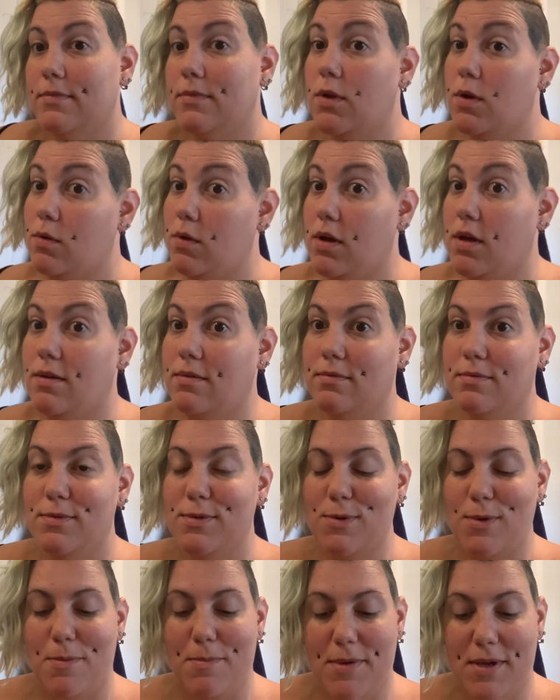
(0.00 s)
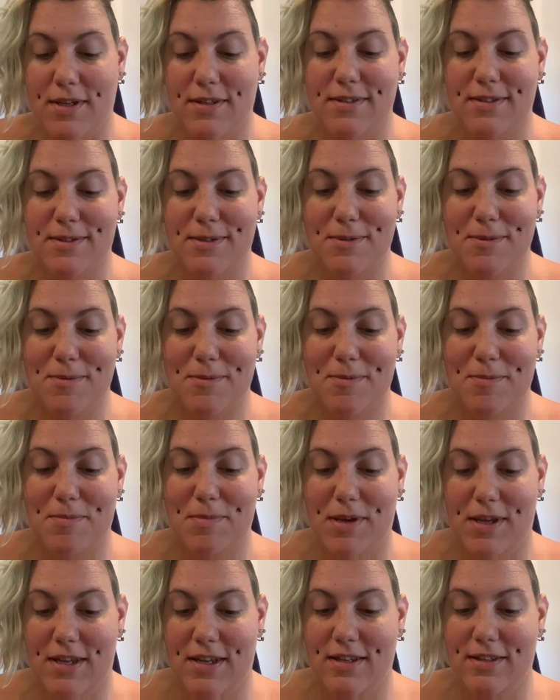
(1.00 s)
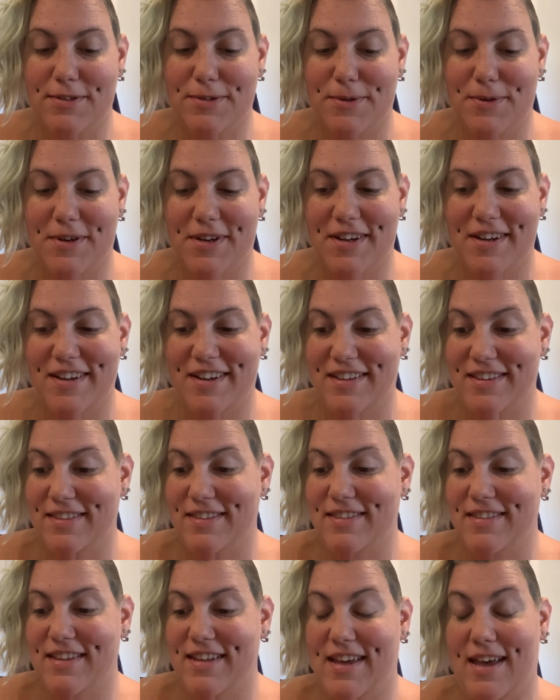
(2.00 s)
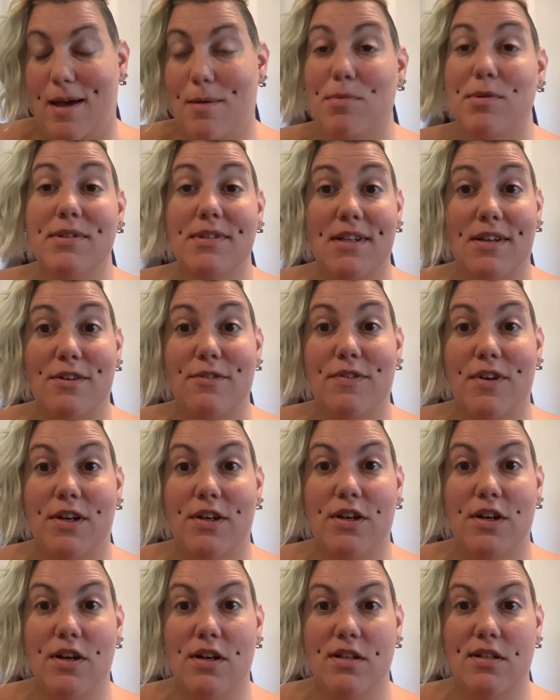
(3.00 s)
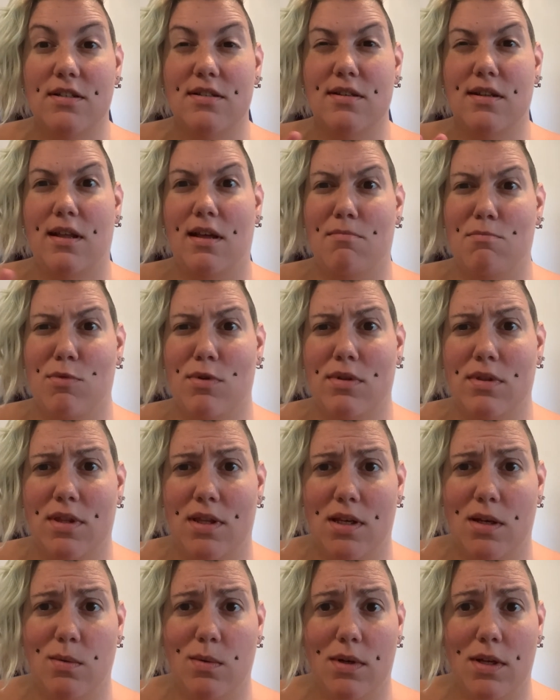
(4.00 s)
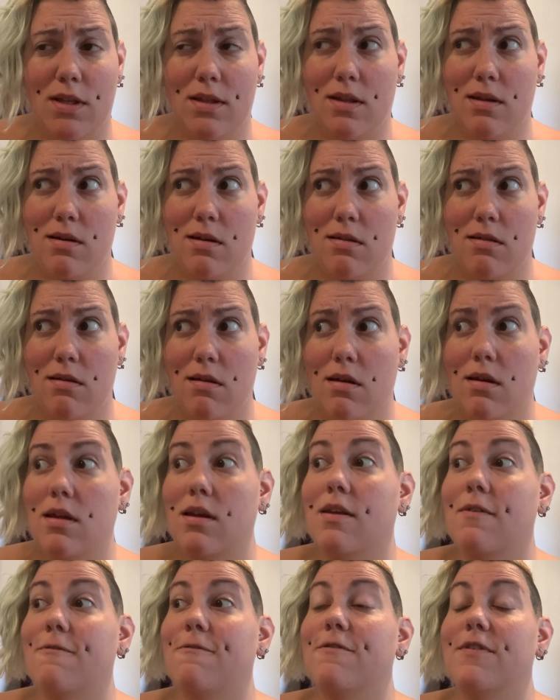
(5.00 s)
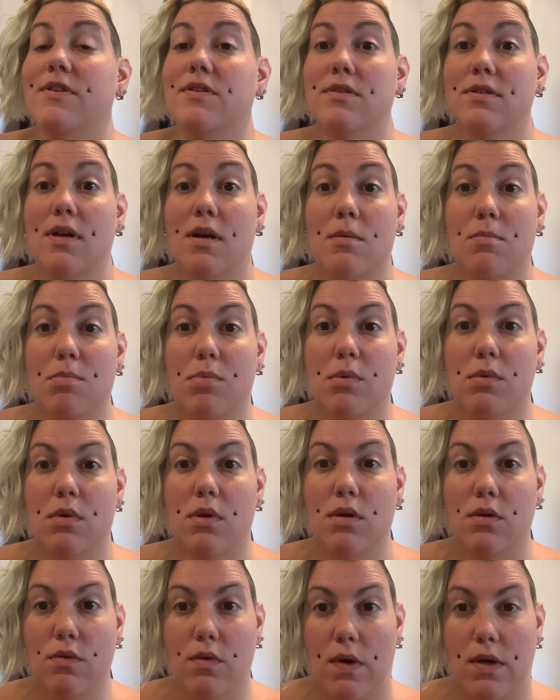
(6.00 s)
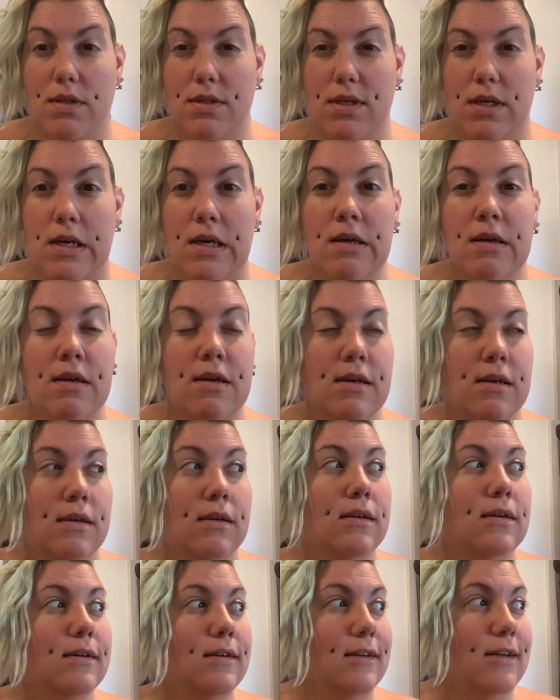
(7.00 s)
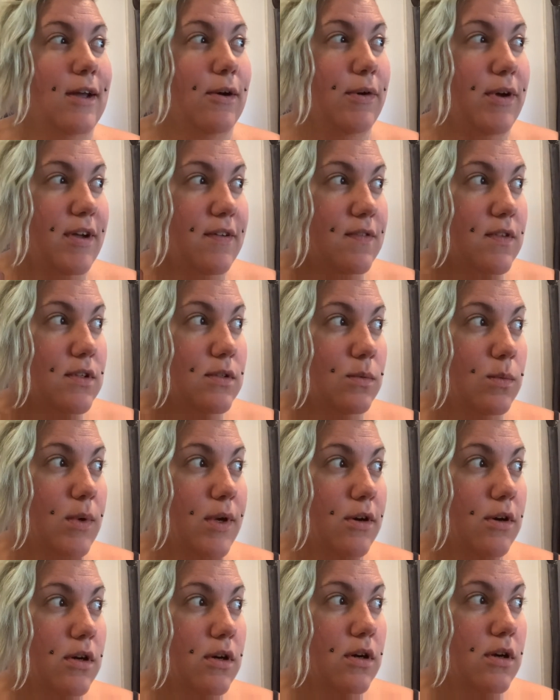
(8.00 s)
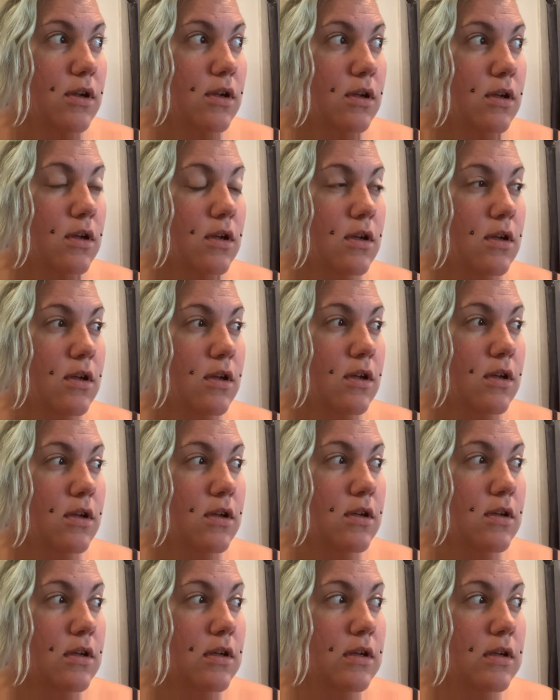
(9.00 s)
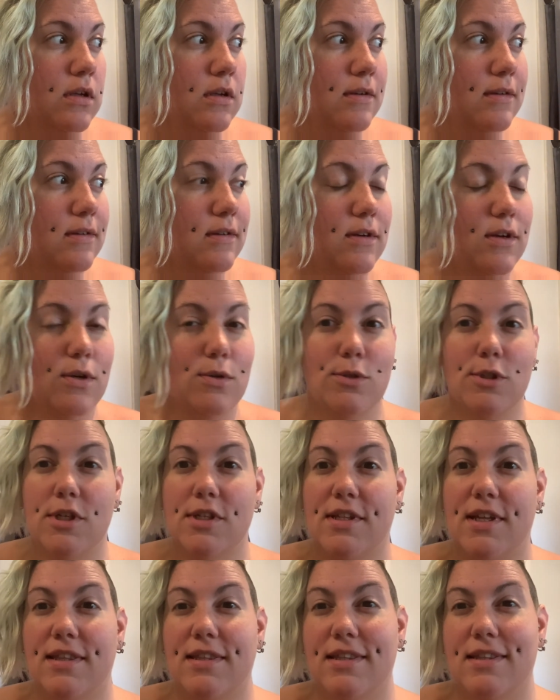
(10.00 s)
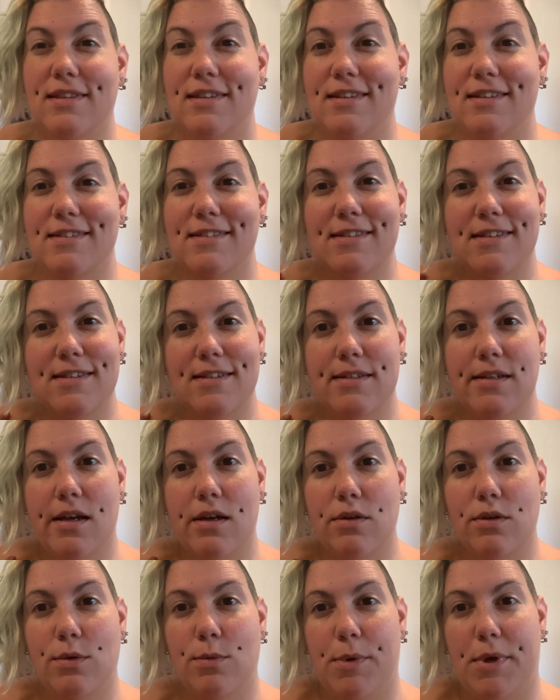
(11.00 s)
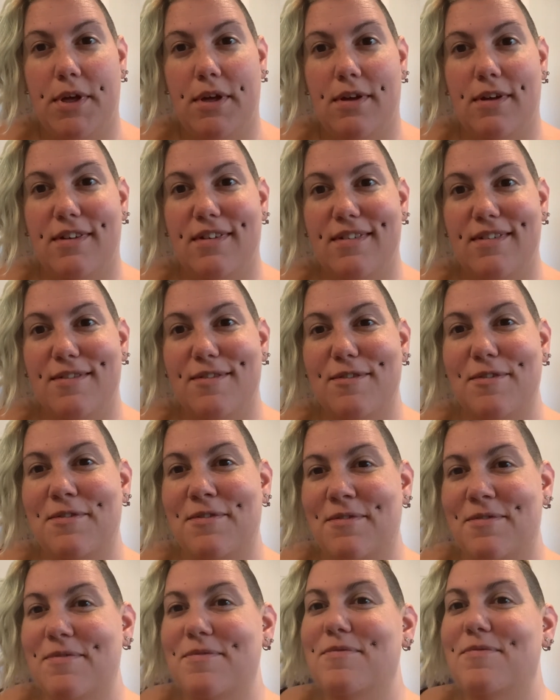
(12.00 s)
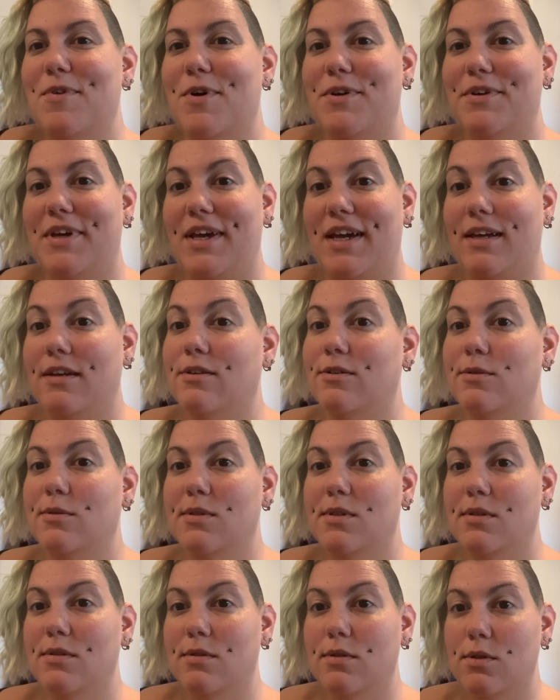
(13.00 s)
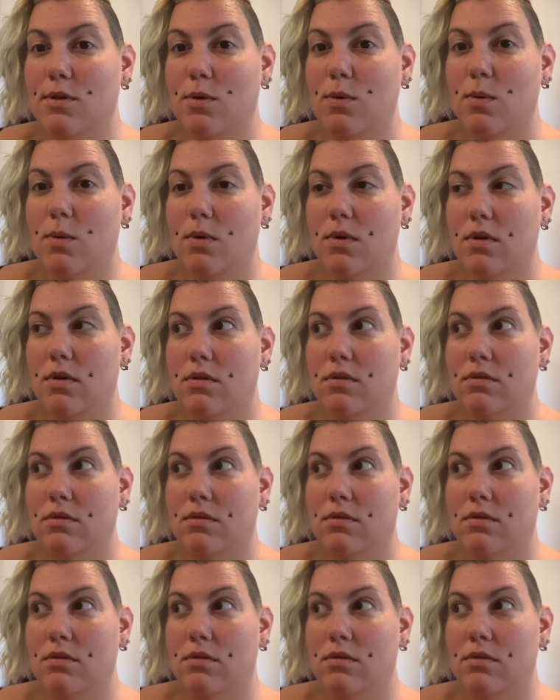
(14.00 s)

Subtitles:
Okay, so I mixed baking soda and the apple cider vinegar. It's a lot more liquidy than I thought and it fizzed up like crazy. And now I have this weird notion that, isn't this how you make volcanoes in school?